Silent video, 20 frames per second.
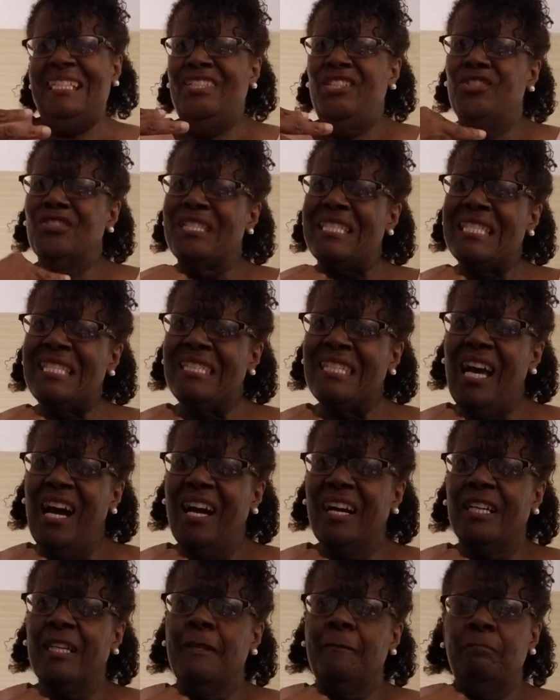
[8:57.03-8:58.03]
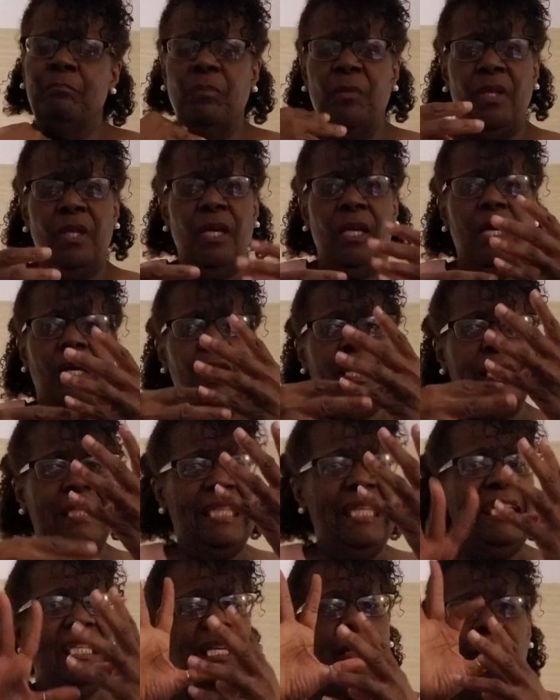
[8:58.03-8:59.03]
You're stuck.
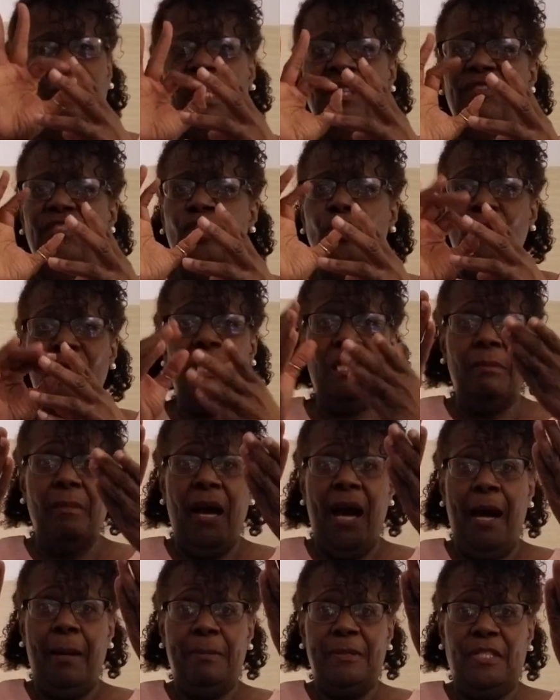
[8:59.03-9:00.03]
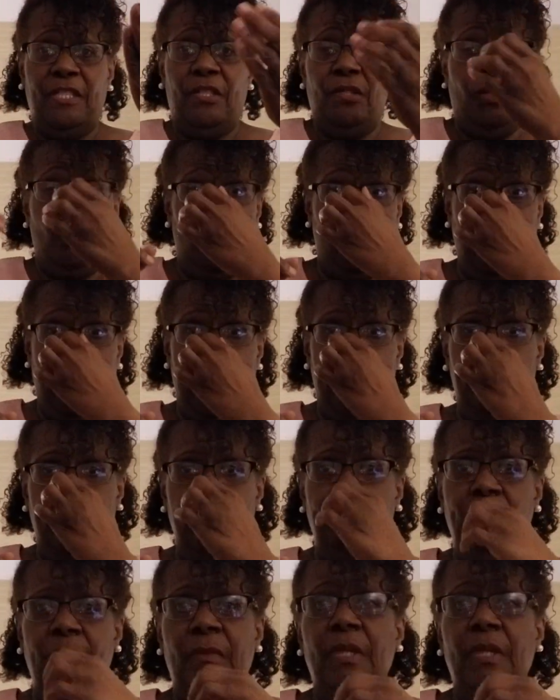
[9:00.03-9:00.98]
Again, I'm giving you some options, okay?